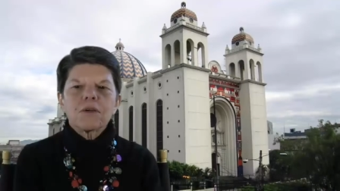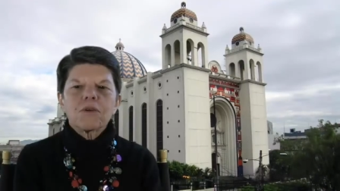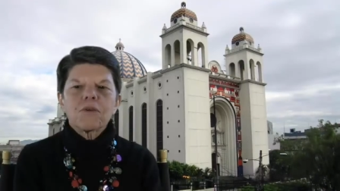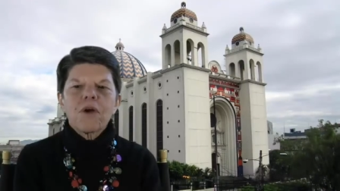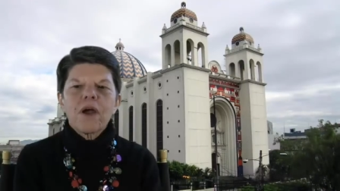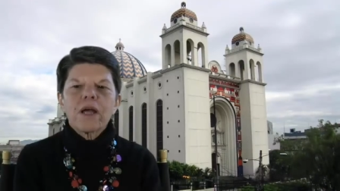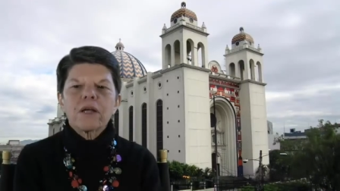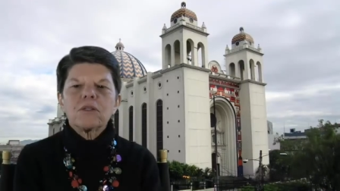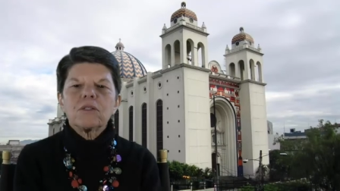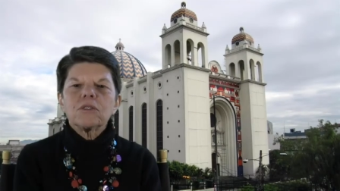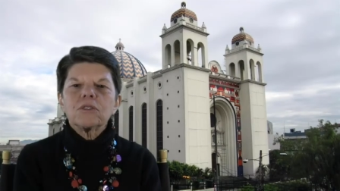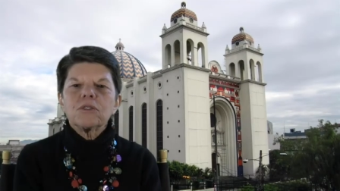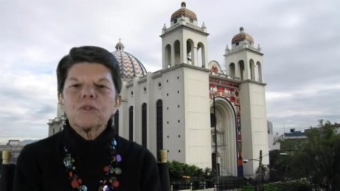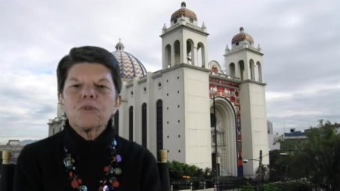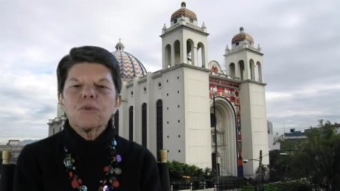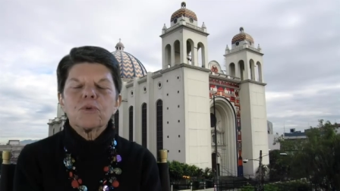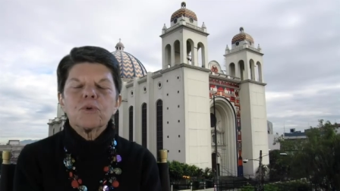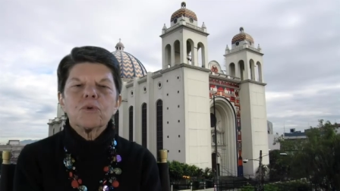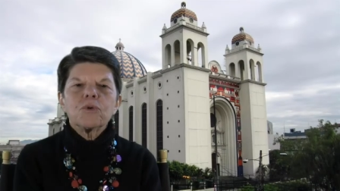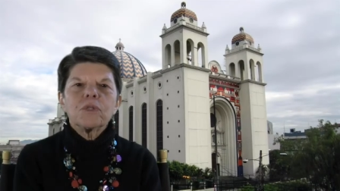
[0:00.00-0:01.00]
crackled
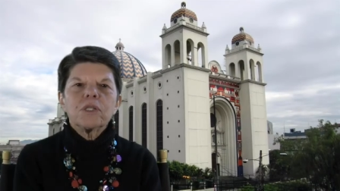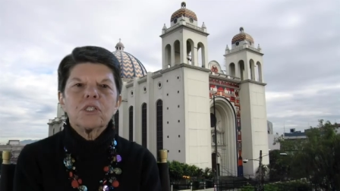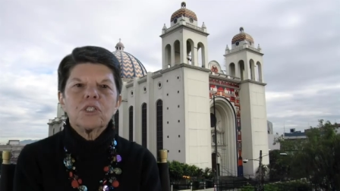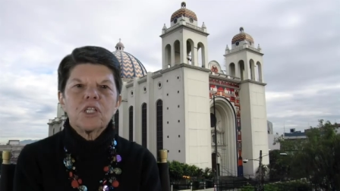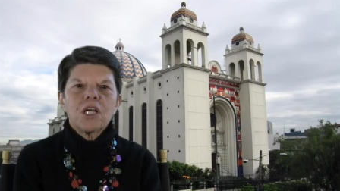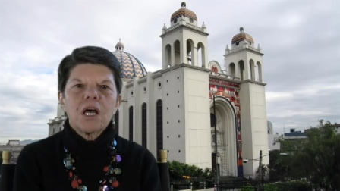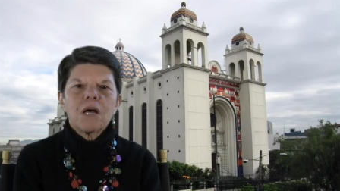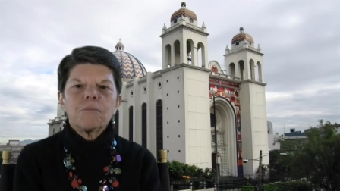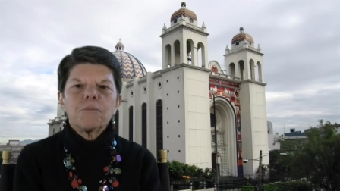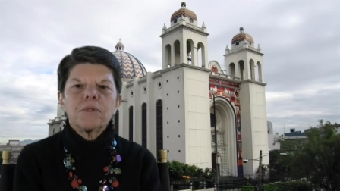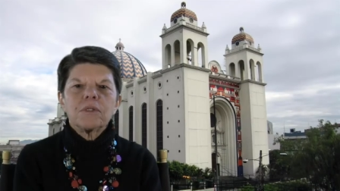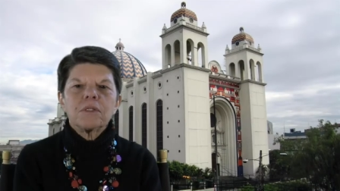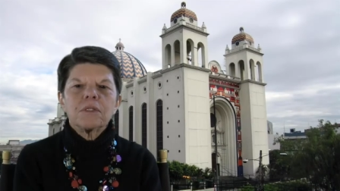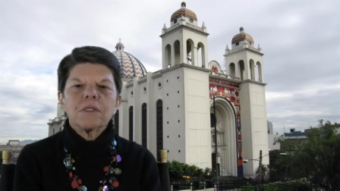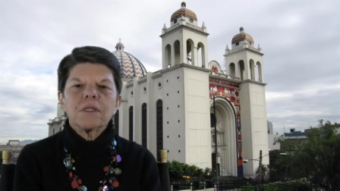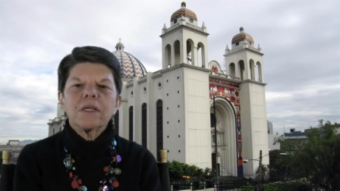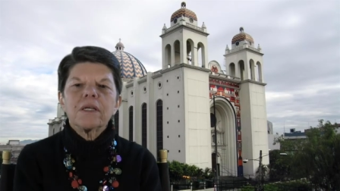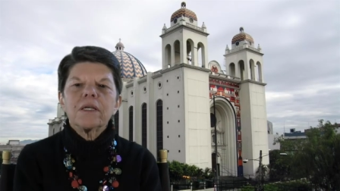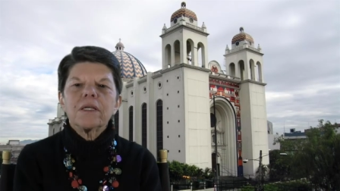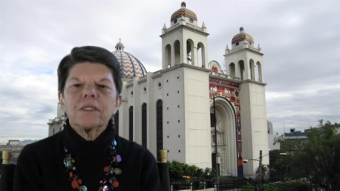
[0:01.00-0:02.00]
through the
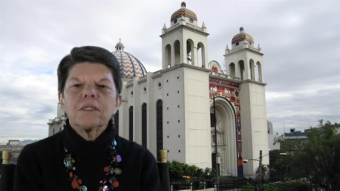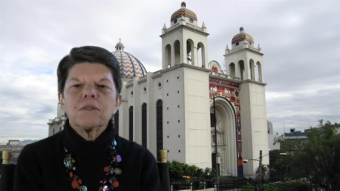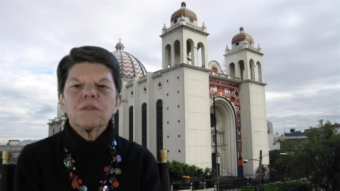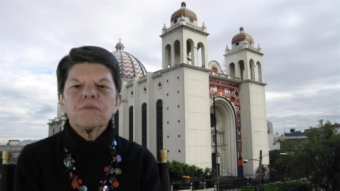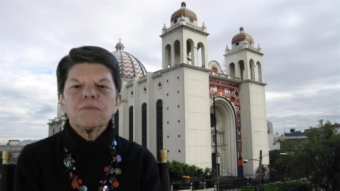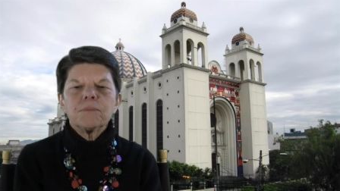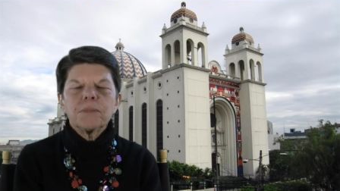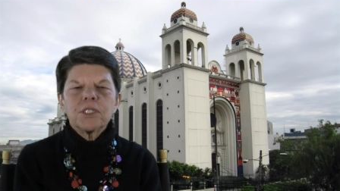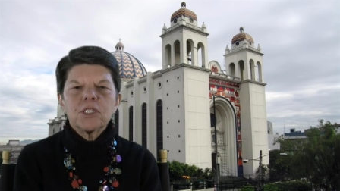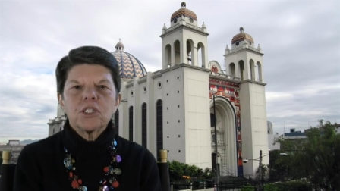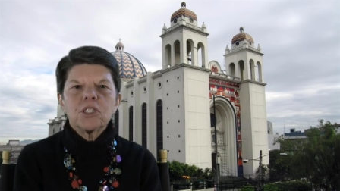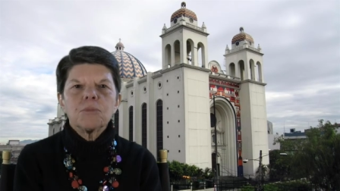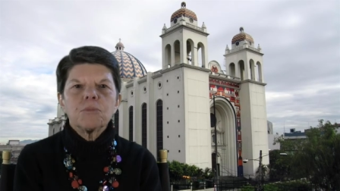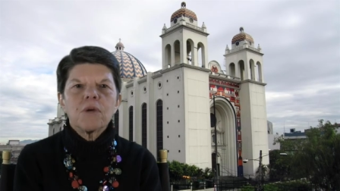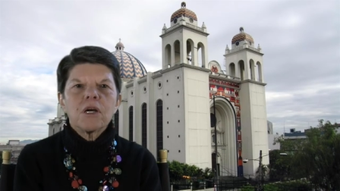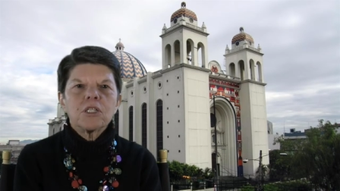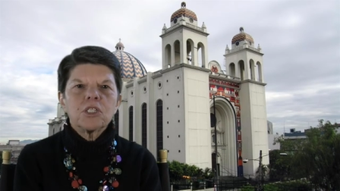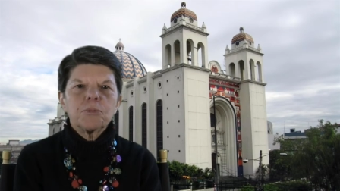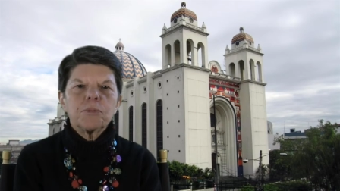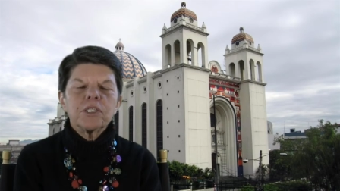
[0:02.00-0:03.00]
chapel, and Bishop,
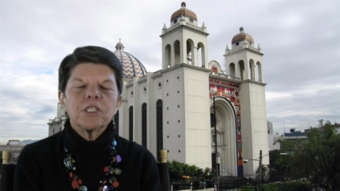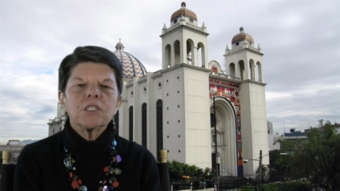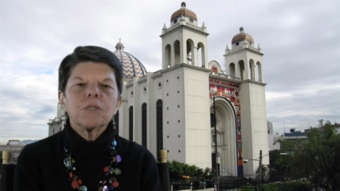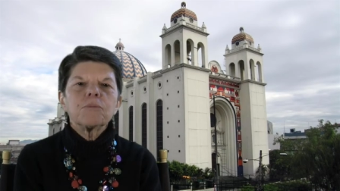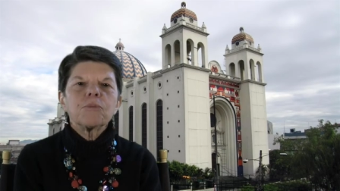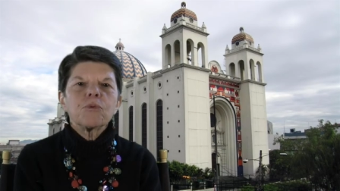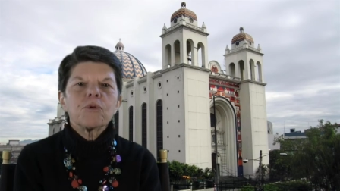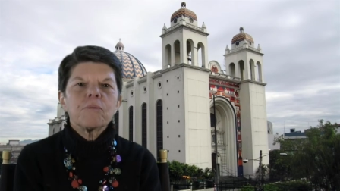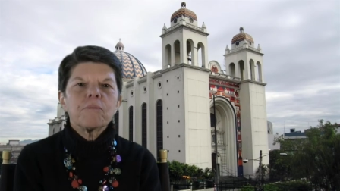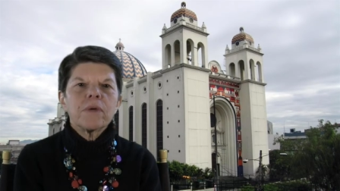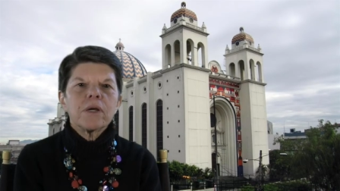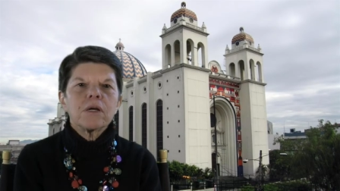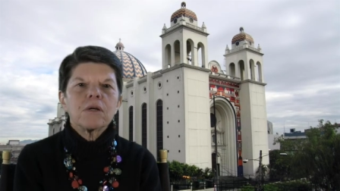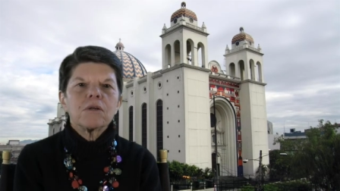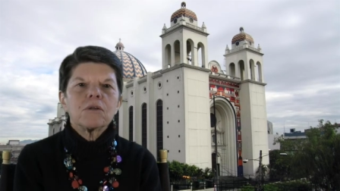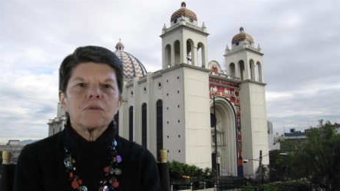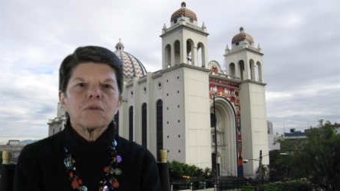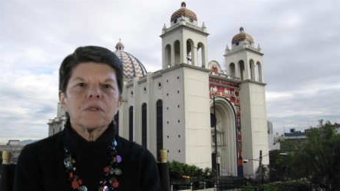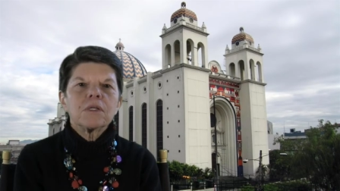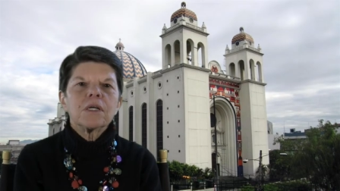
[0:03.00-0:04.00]
Archbishop
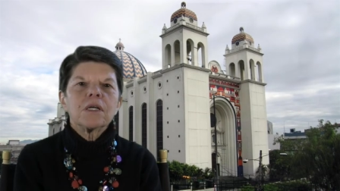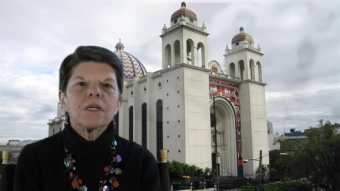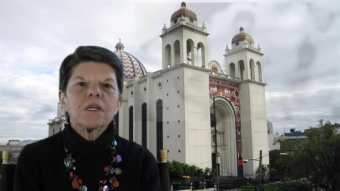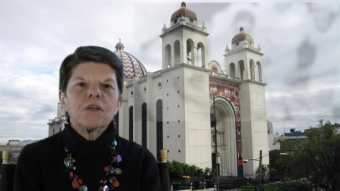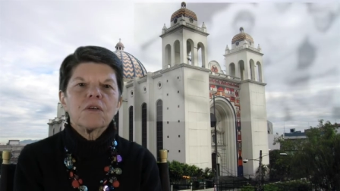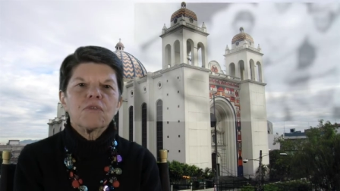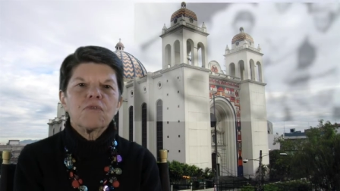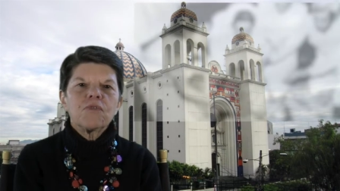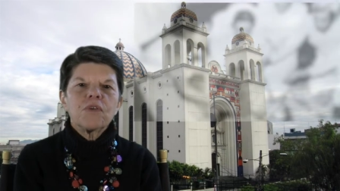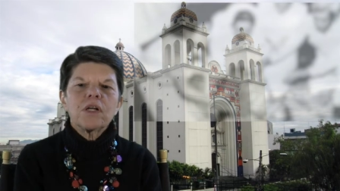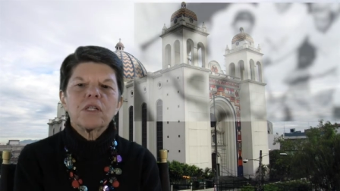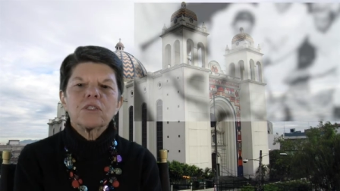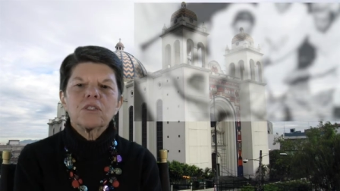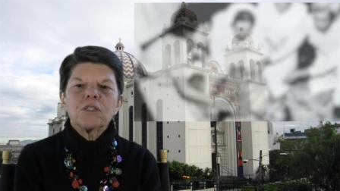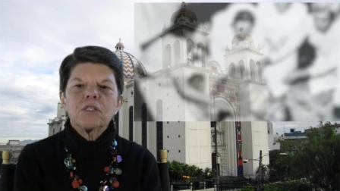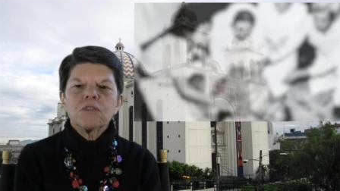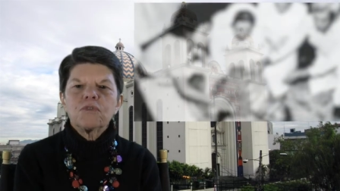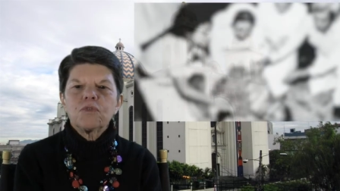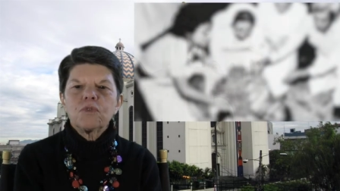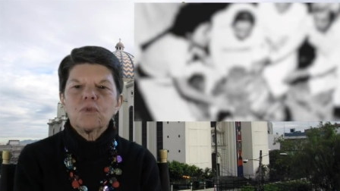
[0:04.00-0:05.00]
Romero fell
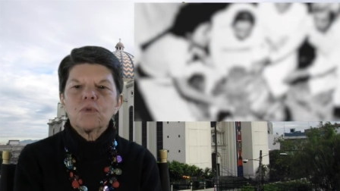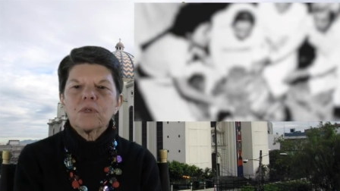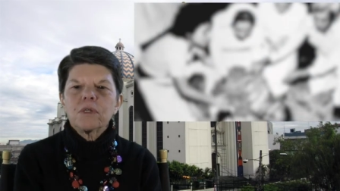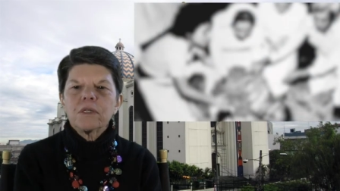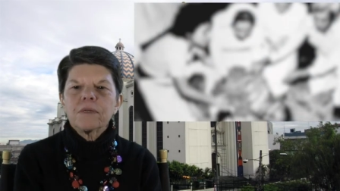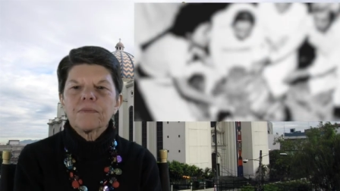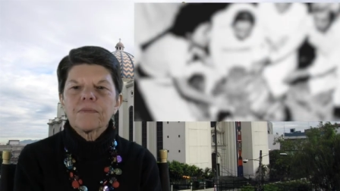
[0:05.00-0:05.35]
to the floor.